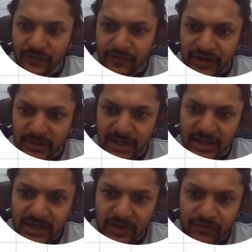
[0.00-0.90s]
will
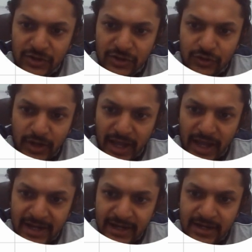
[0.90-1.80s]
be equal to
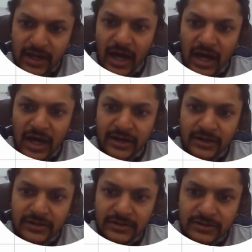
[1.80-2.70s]

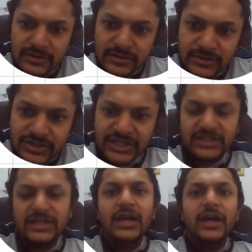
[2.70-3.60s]

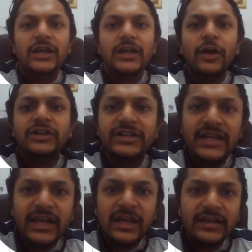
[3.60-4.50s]
nRT. Now the
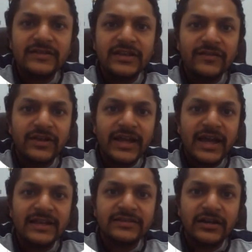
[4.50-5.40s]
T is given
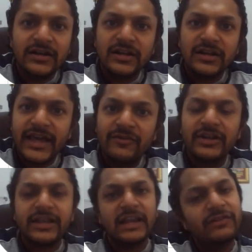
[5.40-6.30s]
as 100
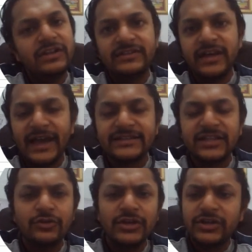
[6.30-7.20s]
Kelvin. Kelvin is the
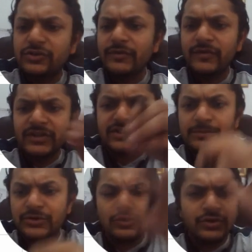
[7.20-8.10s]
SI unit. So we will
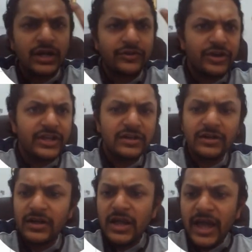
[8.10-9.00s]
substitute 100 here
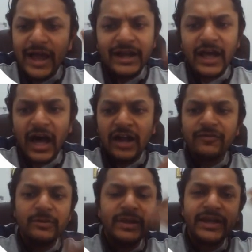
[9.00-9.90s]
and R
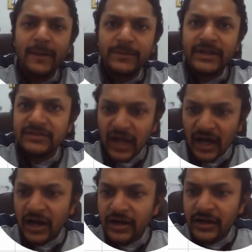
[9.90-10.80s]
will be kept as
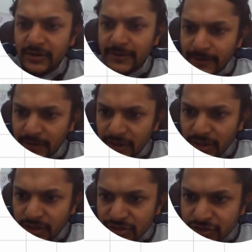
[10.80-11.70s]
R.
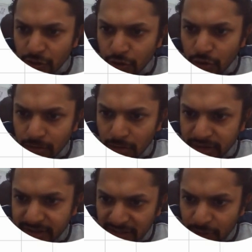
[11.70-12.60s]
So
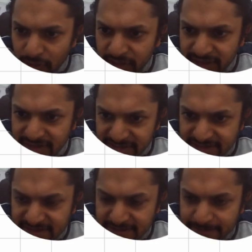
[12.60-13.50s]
on calculating
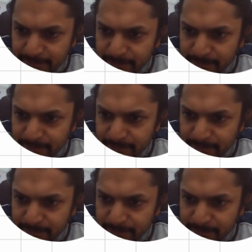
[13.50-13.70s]
this,